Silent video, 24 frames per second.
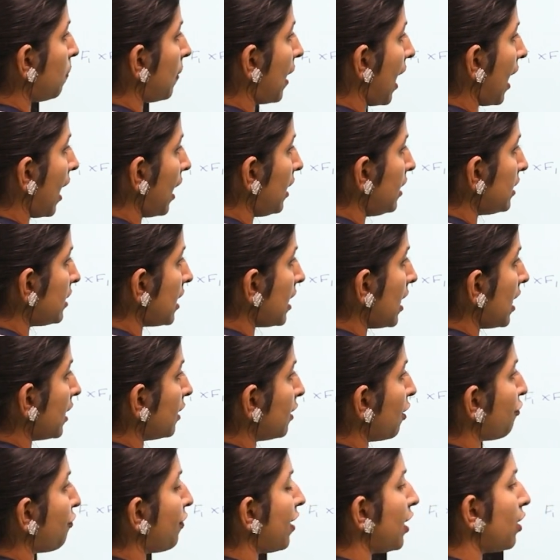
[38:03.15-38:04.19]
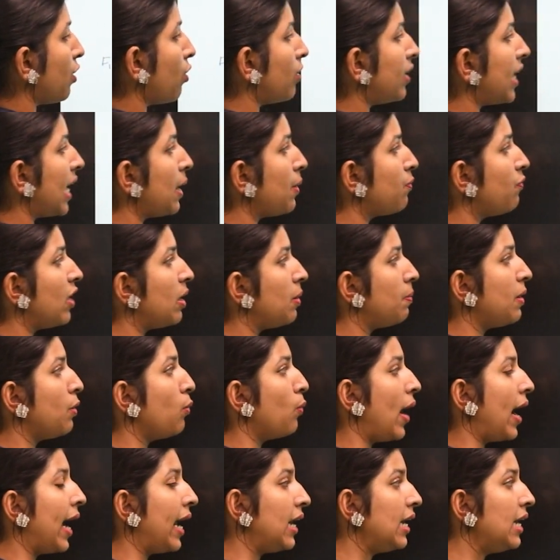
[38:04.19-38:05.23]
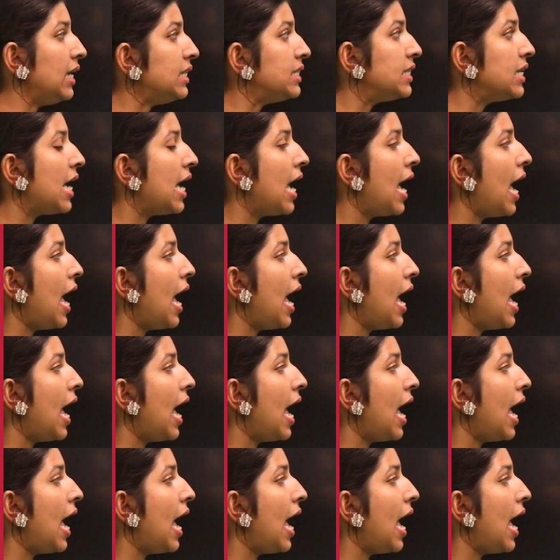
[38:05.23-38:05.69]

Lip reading: plant, the phenotype will be violet,